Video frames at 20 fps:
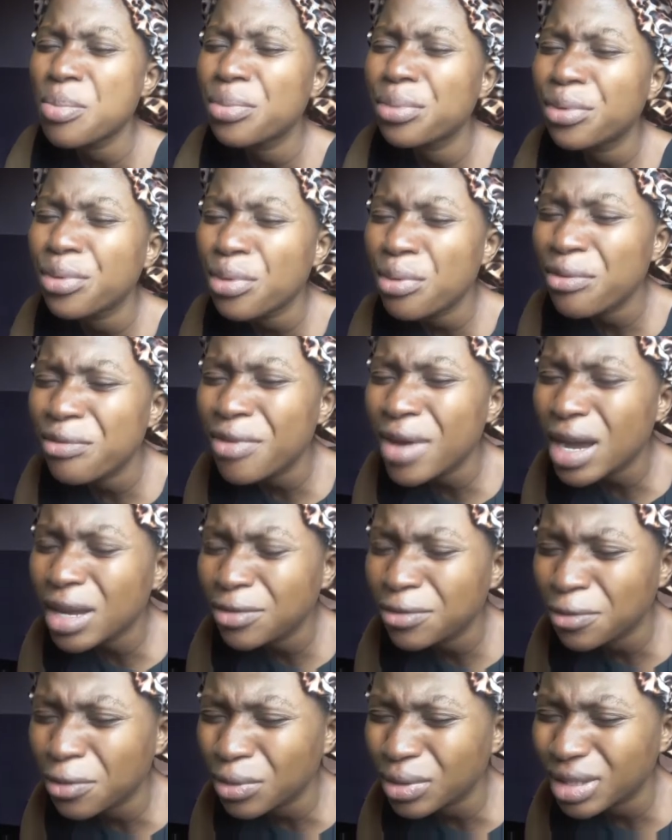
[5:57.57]

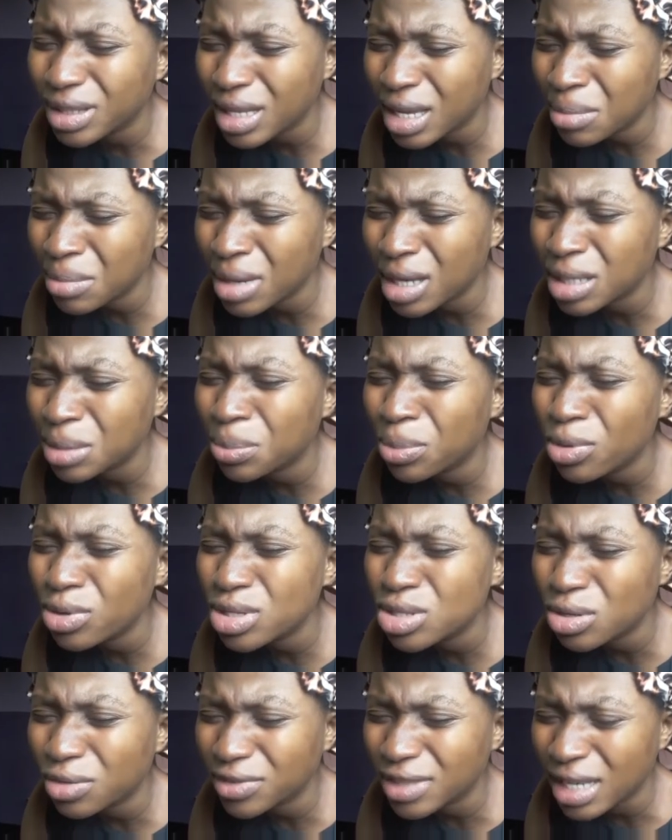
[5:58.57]
Provide for them at the
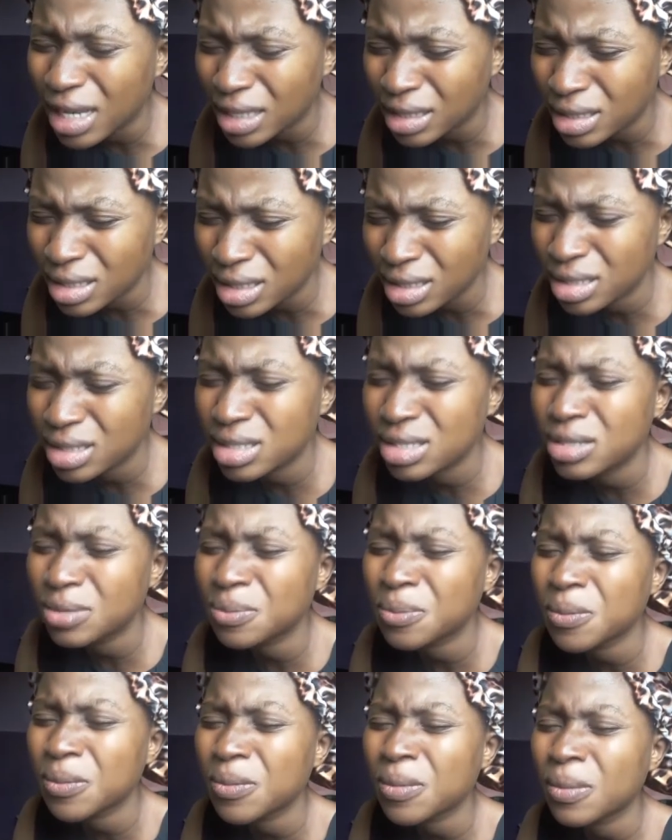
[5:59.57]
point of their needs.
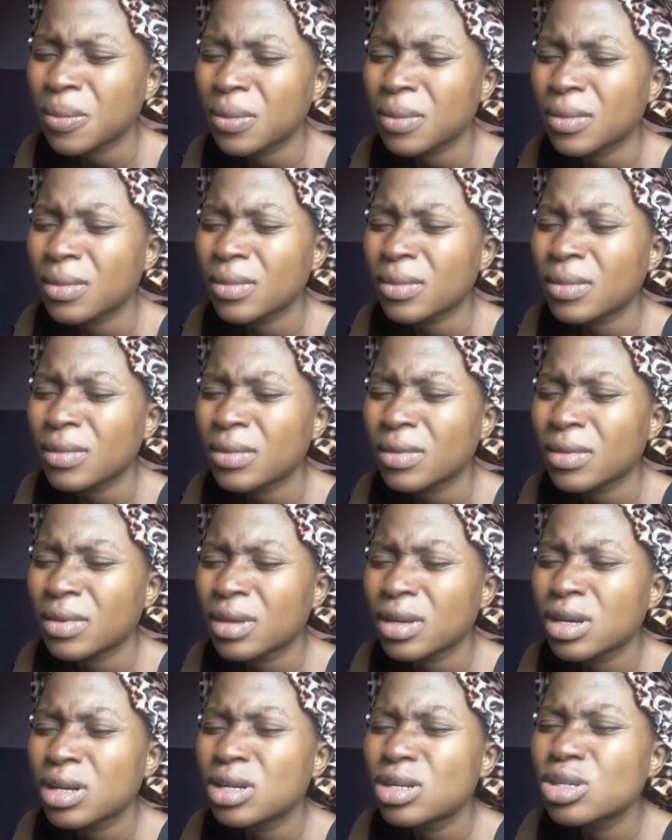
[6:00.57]

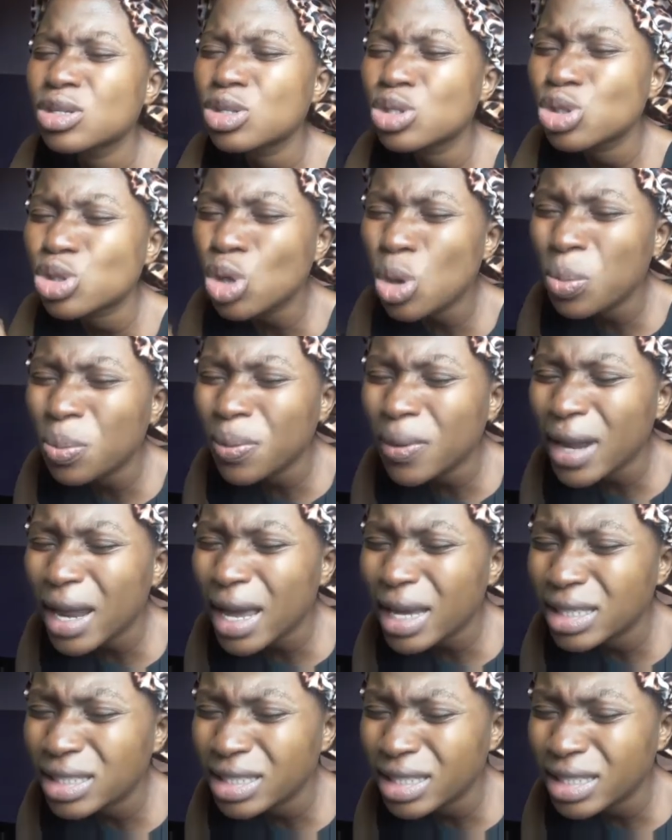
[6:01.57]
Supply